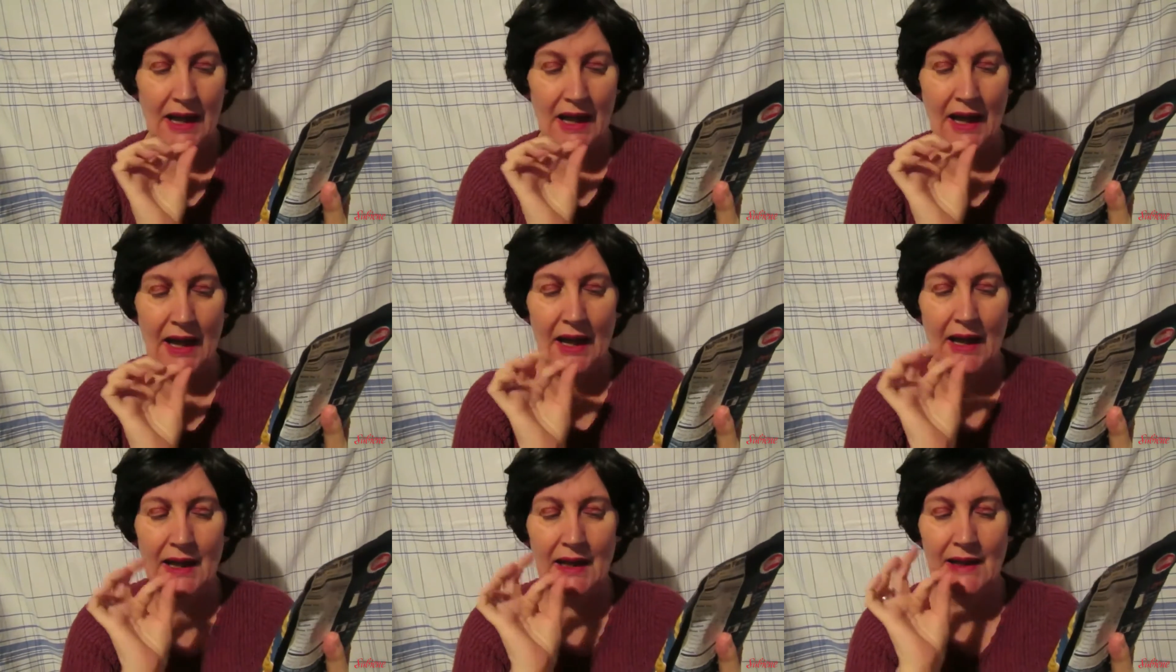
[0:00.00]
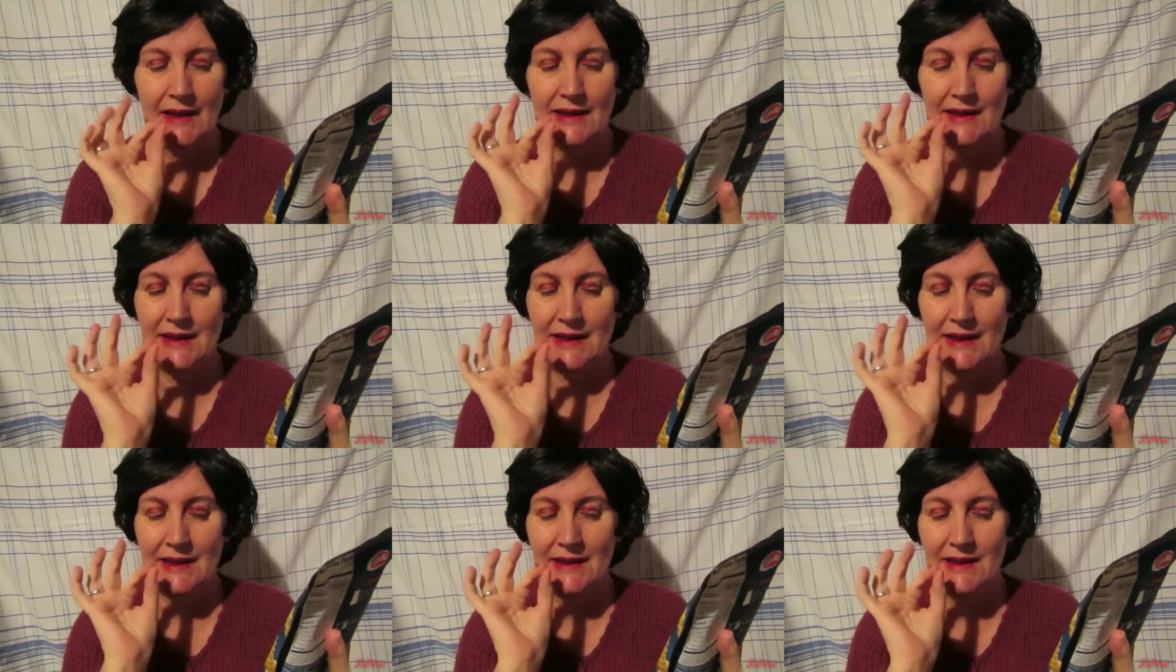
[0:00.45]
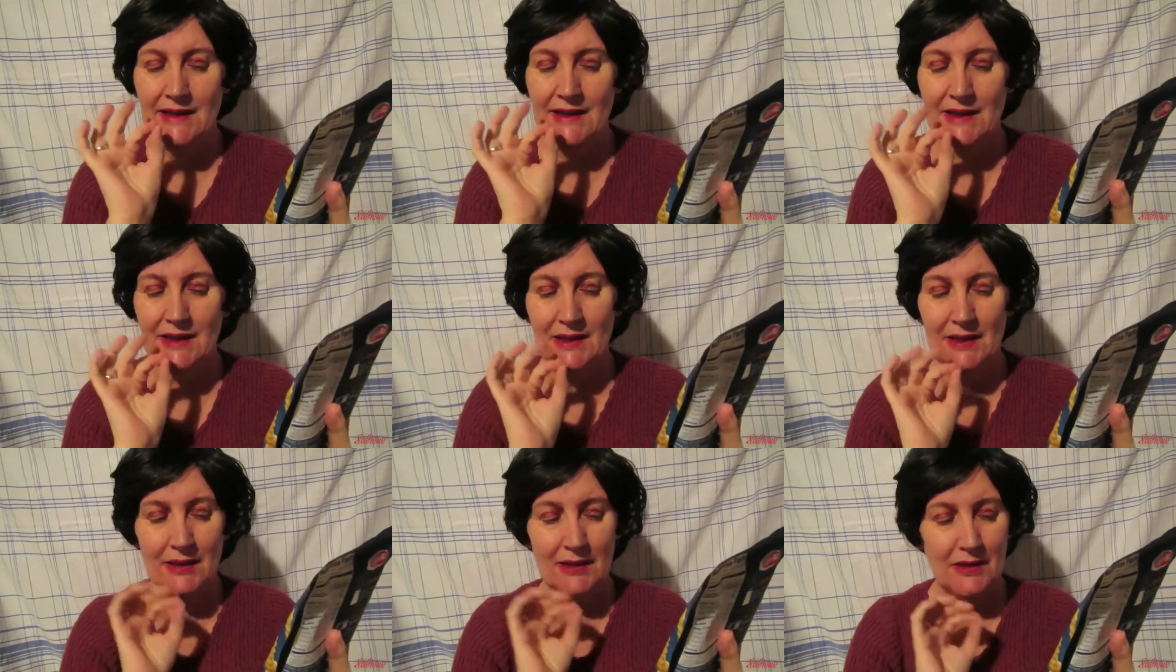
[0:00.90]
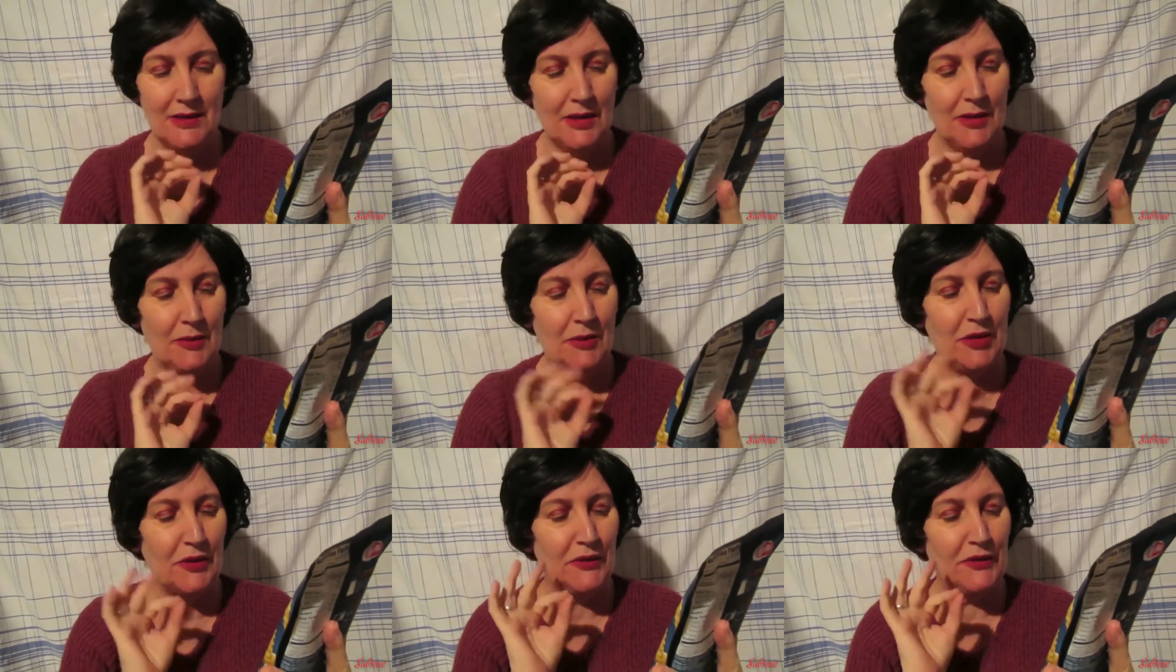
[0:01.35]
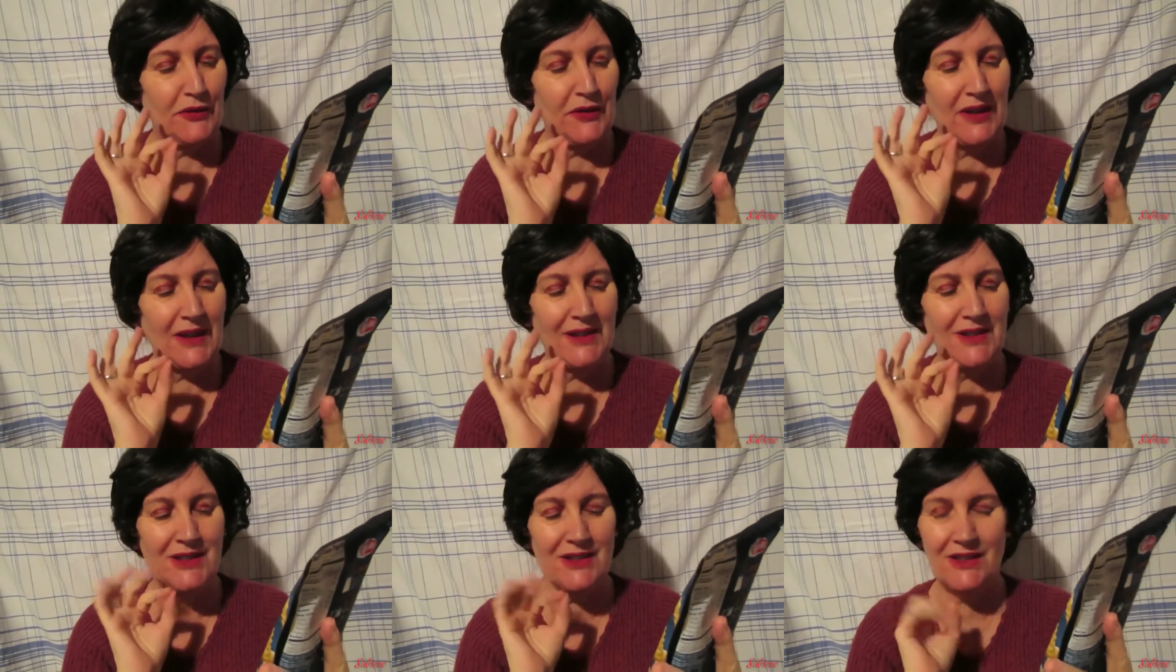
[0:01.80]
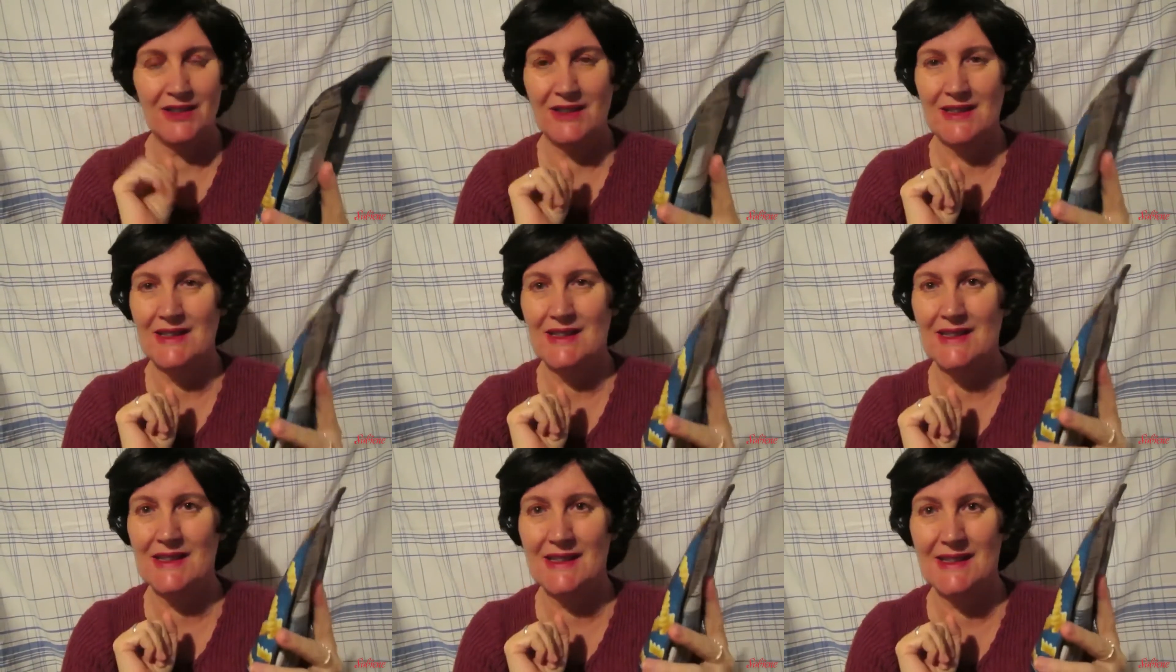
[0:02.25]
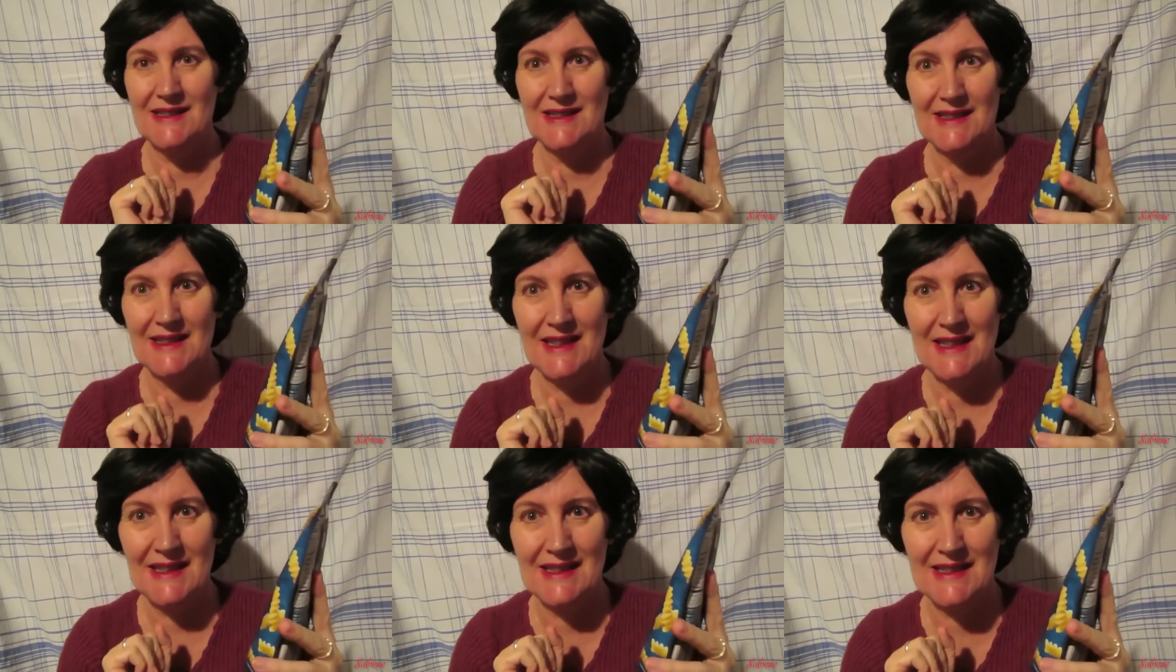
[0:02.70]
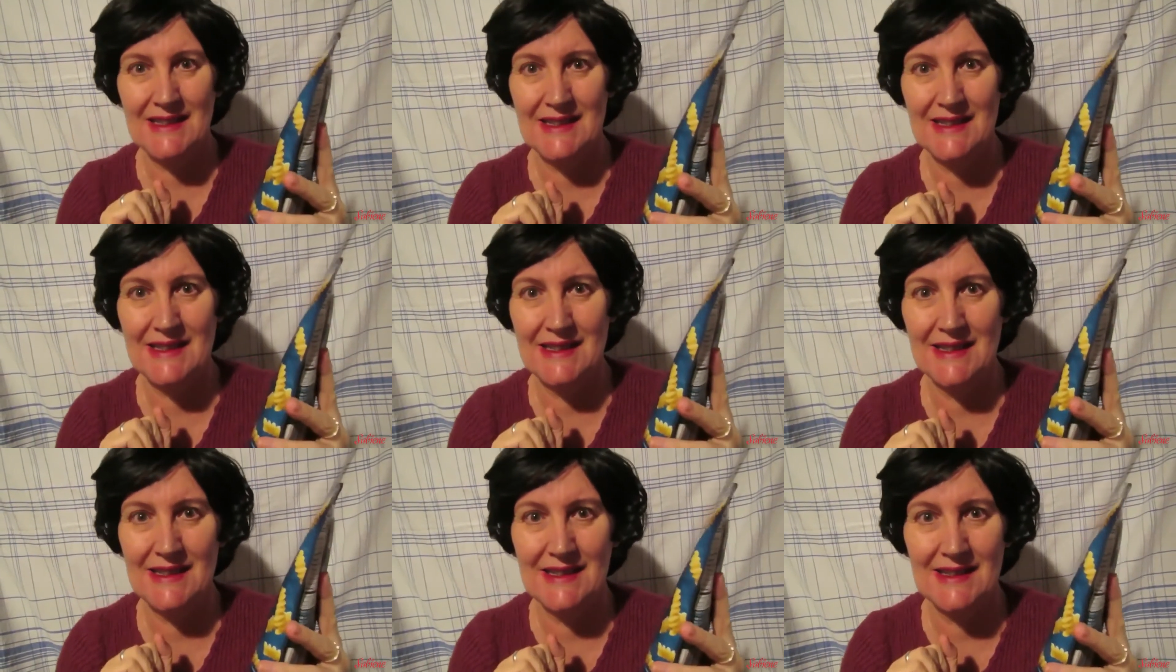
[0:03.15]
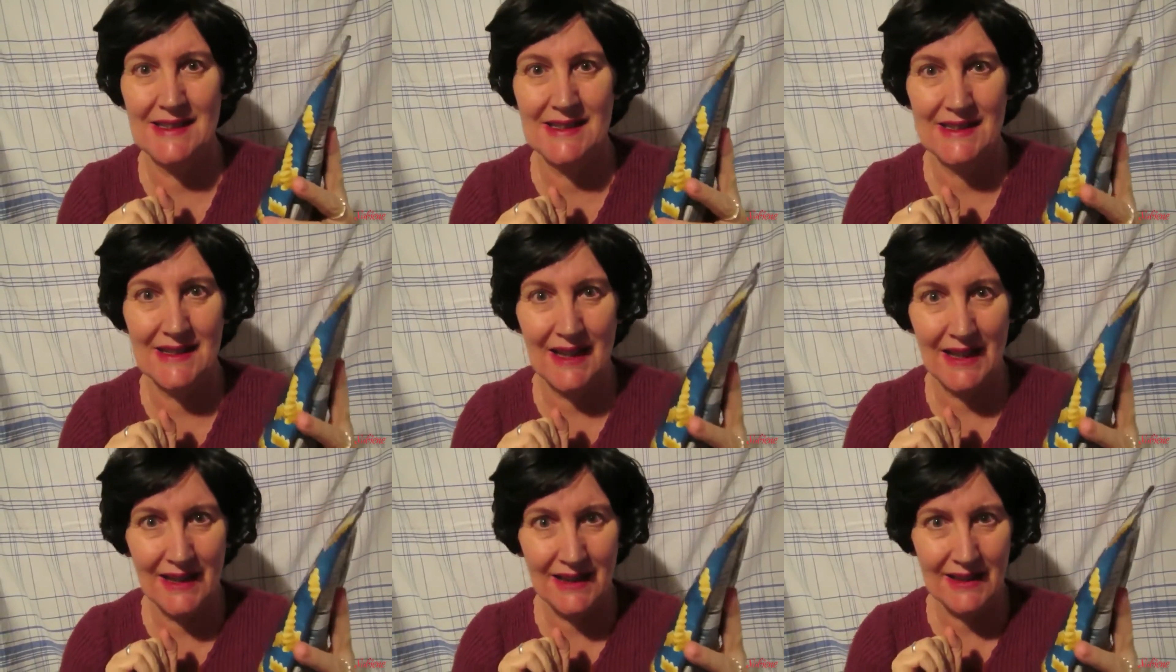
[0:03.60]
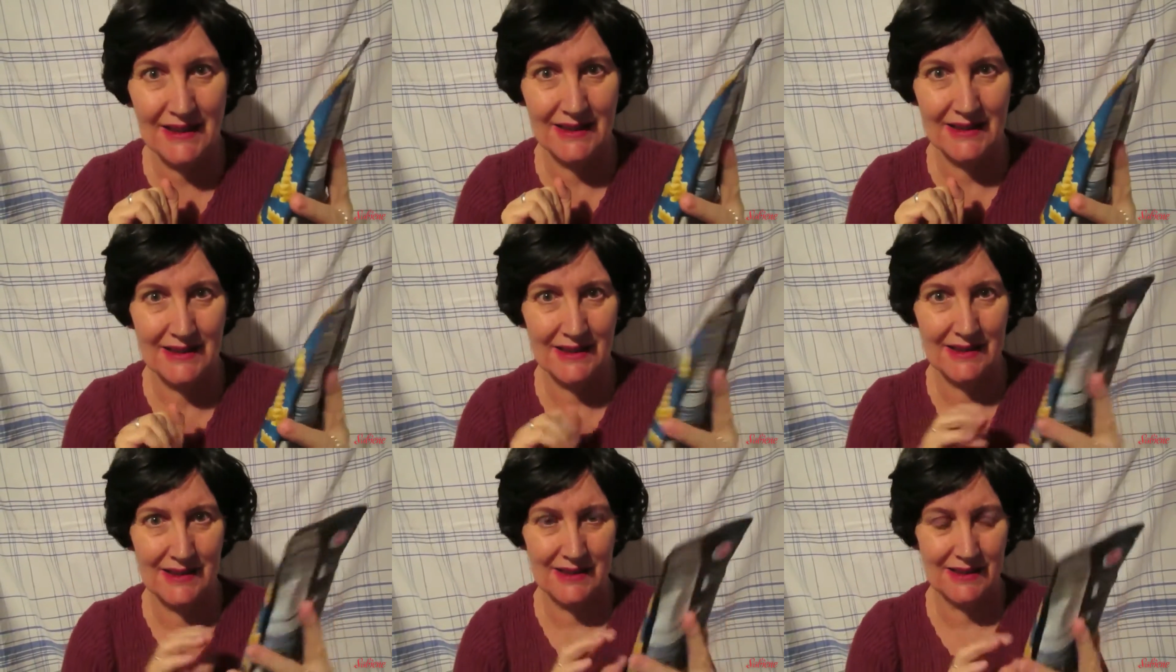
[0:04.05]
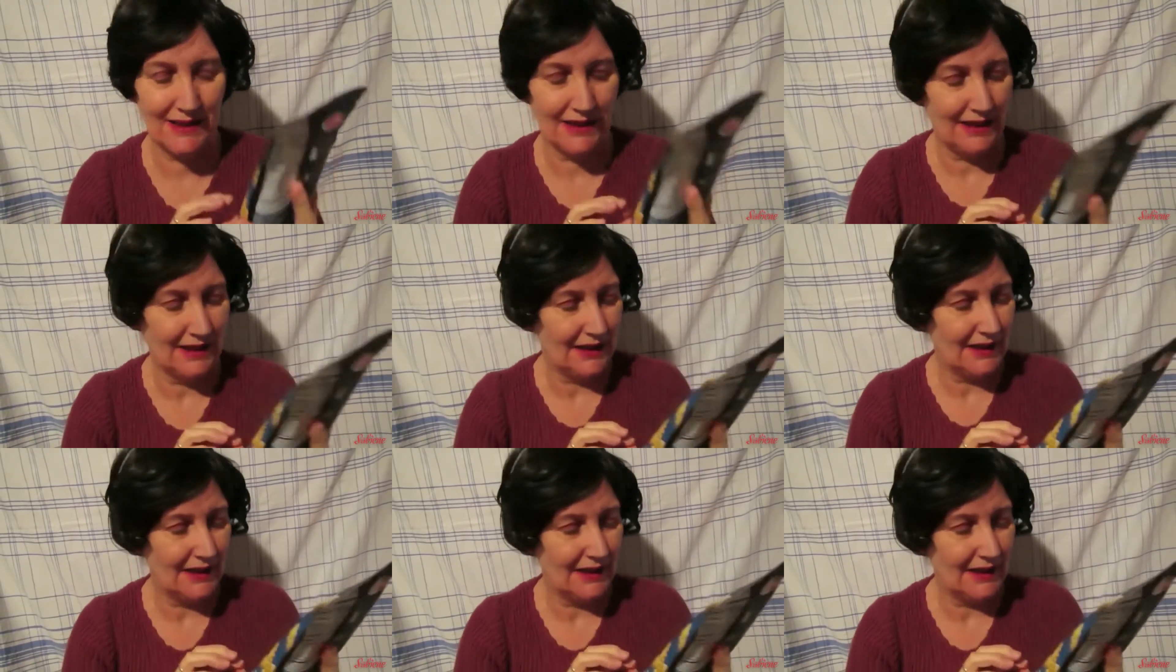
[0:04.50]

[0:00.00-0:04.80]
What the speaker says: Al dente, perfection in 60 seconds.